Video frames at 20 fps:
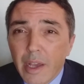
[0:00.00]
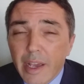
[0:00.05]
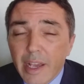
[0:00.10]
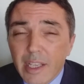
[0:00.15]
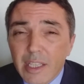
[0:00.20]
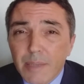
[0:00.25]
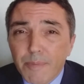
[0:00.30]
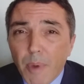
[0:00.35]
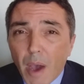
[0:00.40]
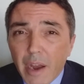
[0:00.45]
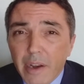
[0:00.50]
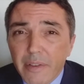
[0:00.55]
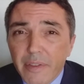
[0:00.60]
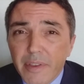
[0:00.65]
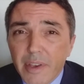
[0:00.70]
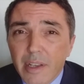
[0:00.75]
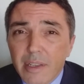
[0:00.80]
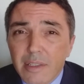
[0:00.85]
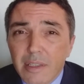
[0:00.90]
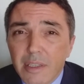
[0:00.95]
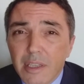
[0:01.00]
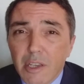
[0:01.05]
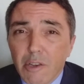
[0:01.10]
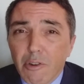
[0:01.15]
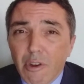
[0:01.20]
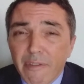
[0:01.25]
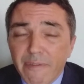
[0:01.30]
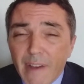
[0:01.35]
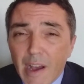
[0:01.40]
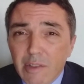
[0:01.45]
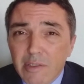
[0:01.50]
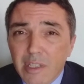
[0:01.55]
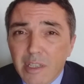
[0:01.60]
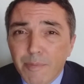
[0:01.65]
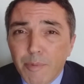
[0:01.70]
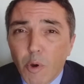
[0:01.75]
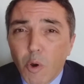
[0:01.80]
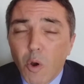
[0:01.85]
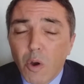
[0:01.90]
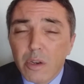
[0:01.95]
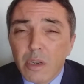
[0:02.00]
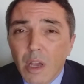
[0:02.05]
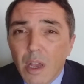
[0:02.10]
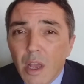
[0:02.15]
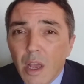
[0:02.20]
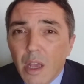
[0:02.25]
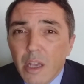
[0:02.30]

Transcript: In spite of this, the euro found support.